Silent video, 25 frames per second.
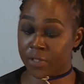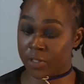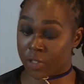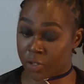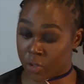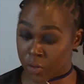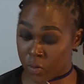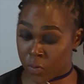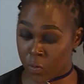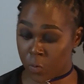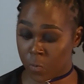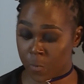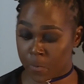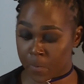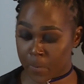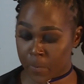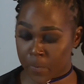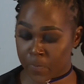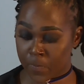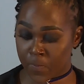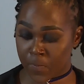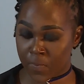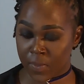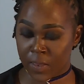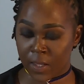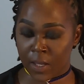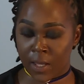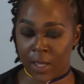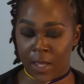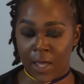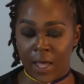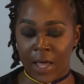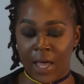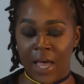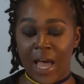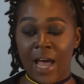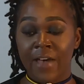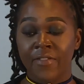too.
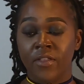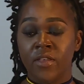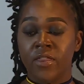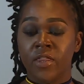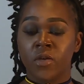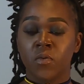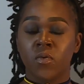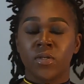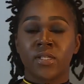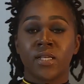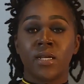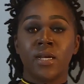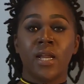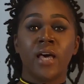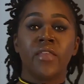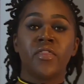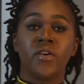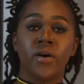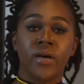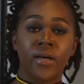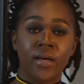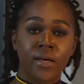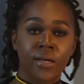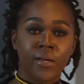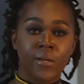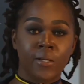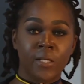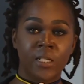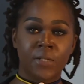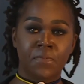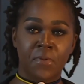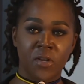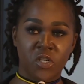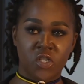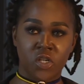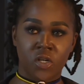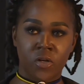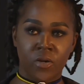And then there was another
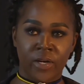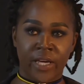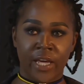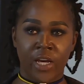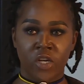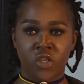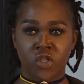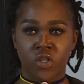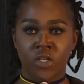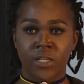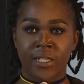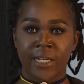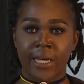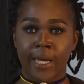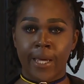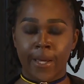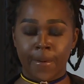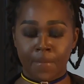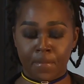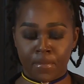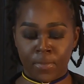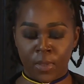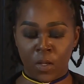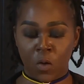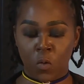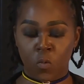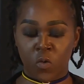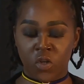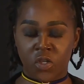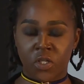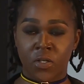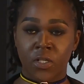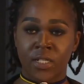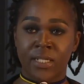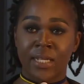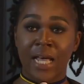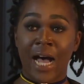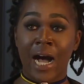special occasion day, which
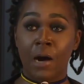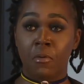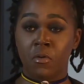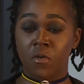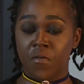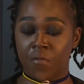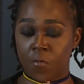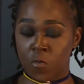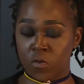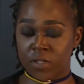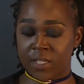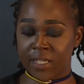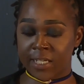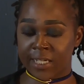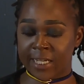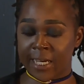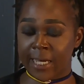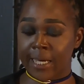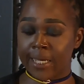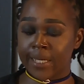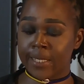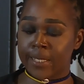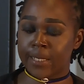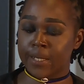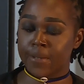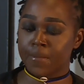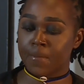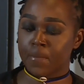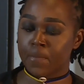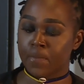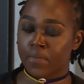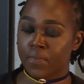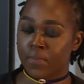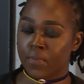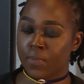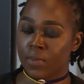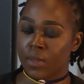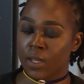is our 40 days.
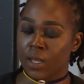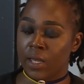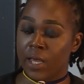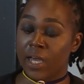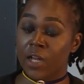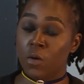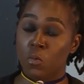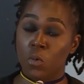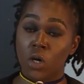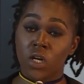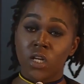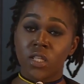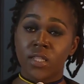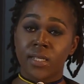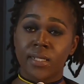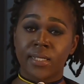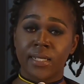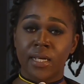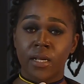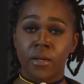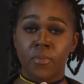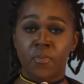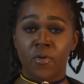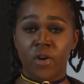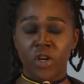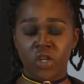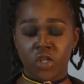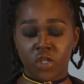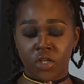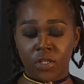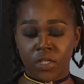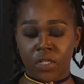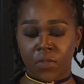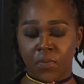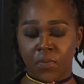And one of the celebrations